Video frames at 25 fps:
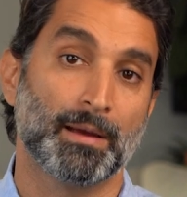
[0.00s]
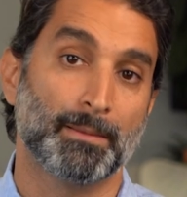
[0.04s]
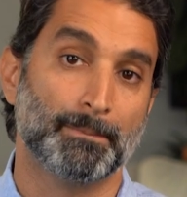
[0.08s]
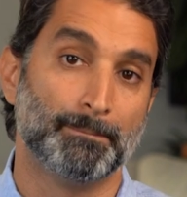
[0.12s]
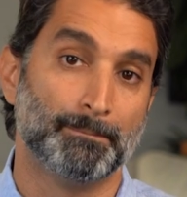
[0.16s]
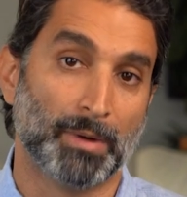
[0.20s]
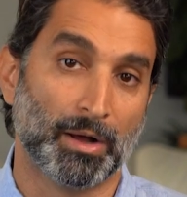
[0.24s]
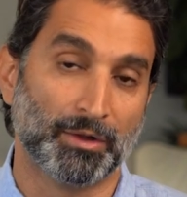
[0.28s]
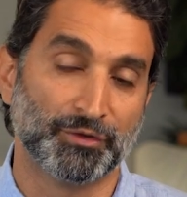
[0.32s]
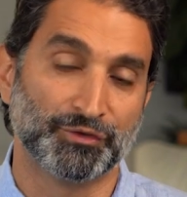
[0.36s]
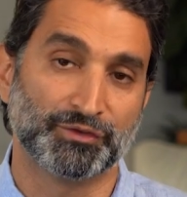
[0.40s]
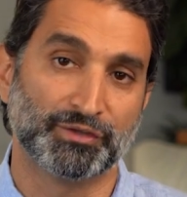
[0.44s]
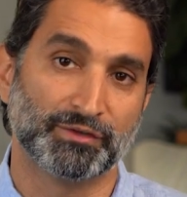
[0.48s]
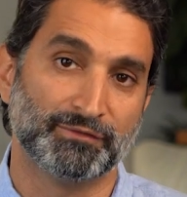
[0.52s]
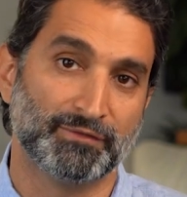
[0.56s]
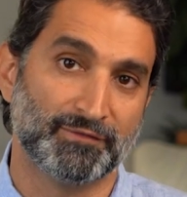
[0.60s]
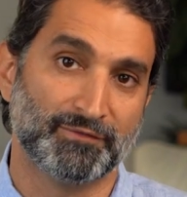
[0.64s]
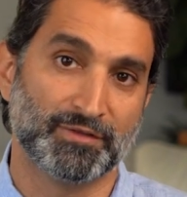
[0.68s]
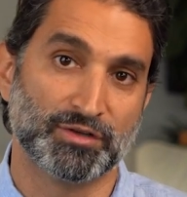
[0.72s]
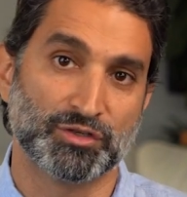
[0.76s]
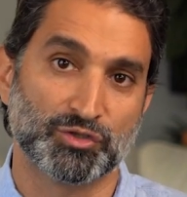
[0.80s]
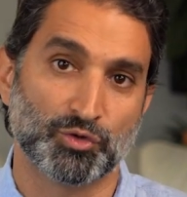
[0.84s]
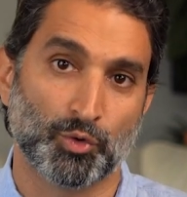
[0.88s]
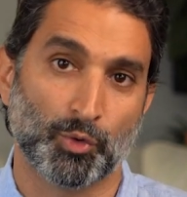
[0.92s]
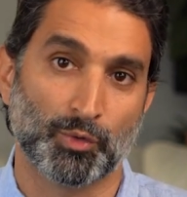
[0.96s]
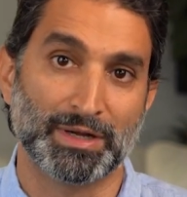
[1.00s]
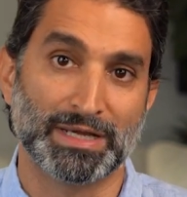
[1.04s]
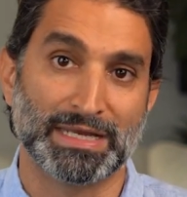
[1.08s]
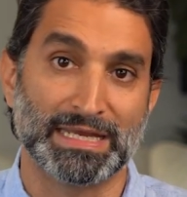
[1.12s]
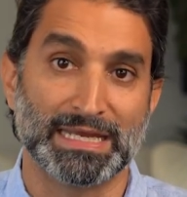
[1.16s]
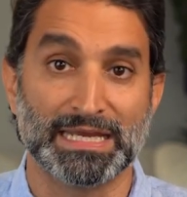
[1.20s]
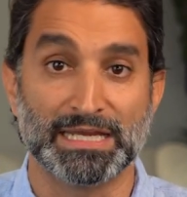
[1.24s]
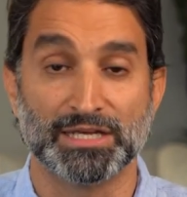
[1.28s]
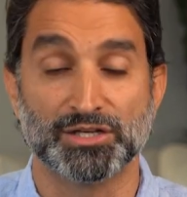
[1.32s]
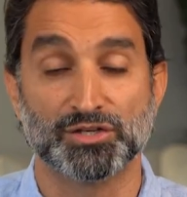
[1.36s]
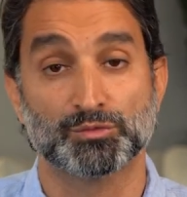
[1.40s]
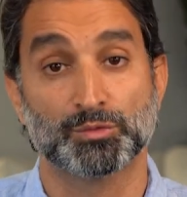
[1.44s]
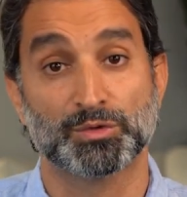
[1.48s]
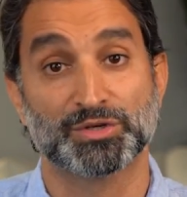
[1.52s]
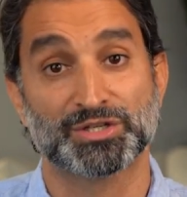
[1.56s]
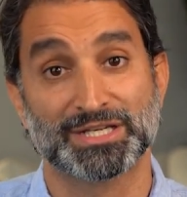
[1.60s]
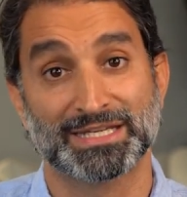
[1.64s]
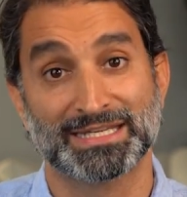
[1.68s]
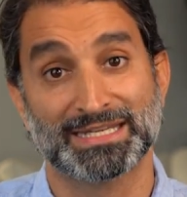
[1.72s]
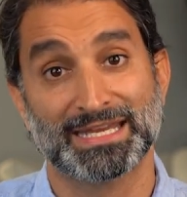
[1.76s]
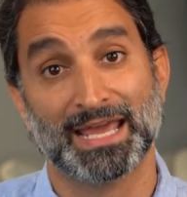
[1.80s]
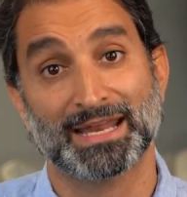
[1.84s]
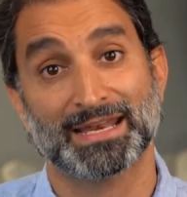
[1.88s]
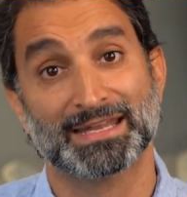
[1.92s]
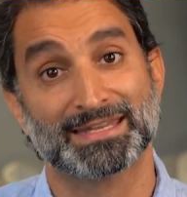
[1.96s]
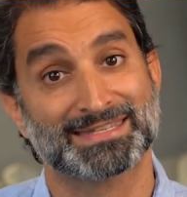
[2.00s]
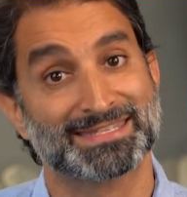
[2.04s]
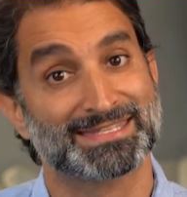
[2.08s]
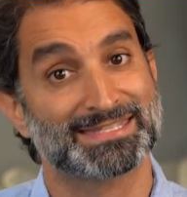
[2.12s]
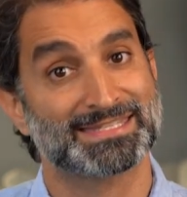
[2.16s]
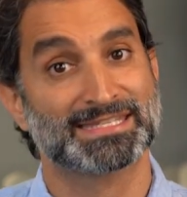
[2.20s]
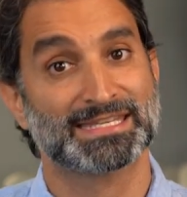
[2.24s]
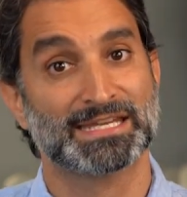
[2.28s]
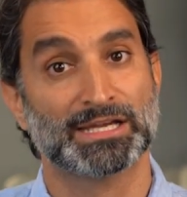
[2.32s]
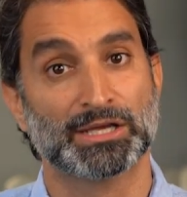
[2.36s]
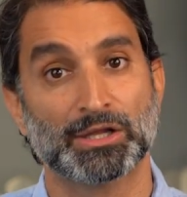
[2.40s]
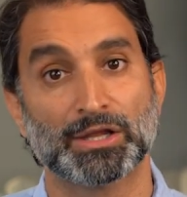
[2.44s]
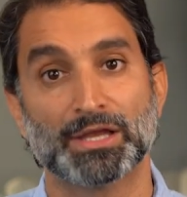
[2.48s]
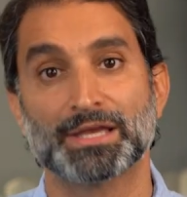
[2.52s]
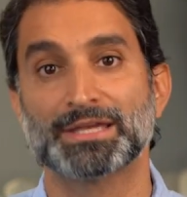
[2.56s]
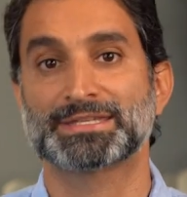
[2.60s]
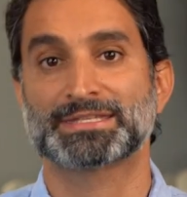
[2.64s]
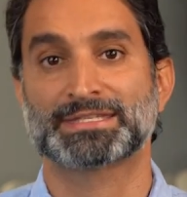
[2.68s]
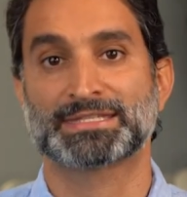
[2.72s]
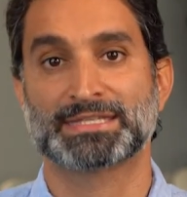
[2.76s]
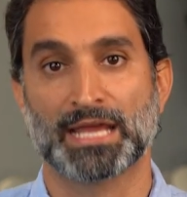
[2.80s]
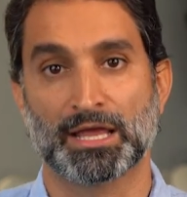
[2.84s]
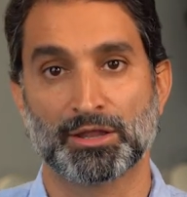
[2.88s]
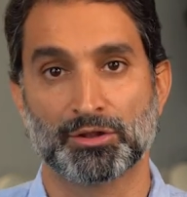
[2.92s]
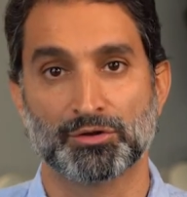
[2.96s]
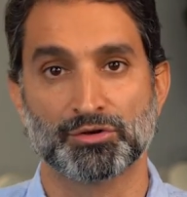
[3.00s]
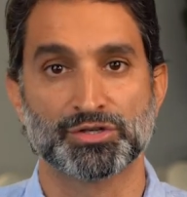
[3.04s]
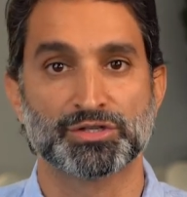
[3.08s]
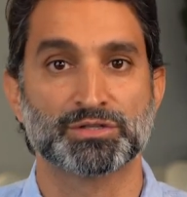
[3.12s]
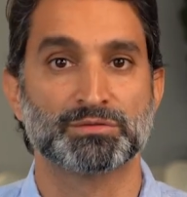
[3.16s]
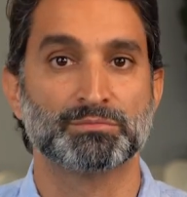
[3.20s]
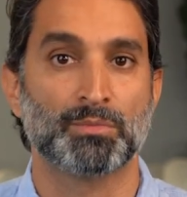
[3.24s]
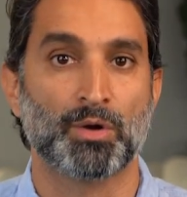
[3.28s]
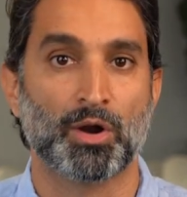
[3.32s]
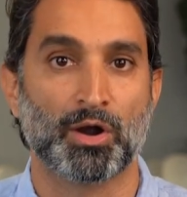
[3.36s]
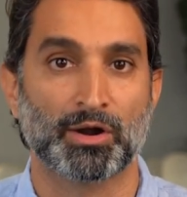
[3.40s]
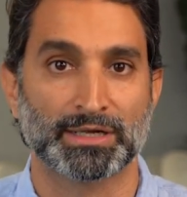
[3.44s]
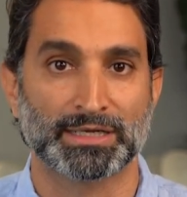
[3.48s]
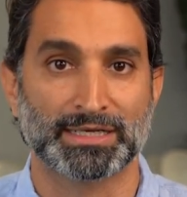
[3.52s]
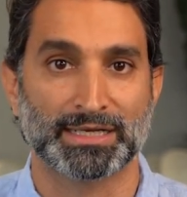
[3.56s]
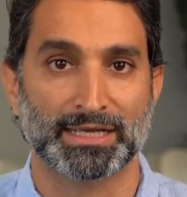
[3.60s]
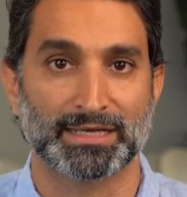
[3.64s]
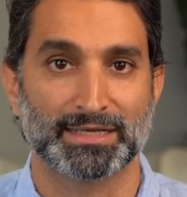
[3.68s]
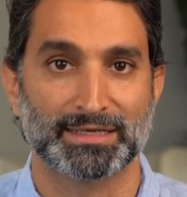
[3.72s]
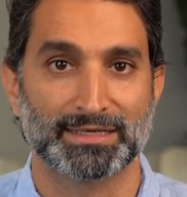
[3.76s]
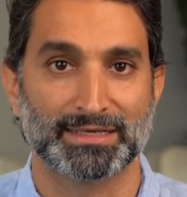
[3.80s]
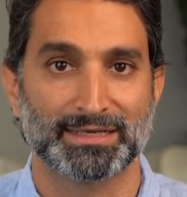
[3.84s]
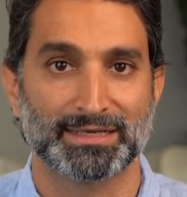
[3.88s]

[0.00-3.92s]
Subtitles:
months of inventory each, which again is still a seller's market.